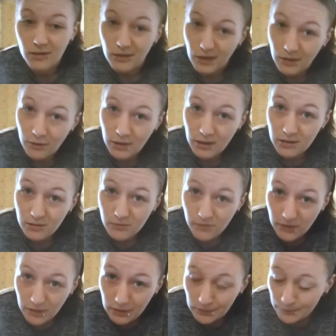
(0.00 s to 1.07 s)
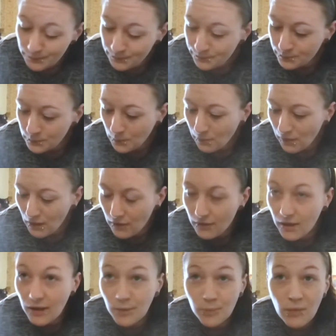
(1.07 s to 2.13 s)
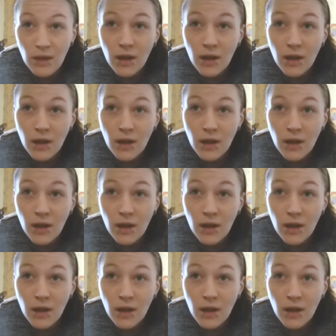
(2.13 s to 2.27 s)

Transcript: Now it gets fun. Okay.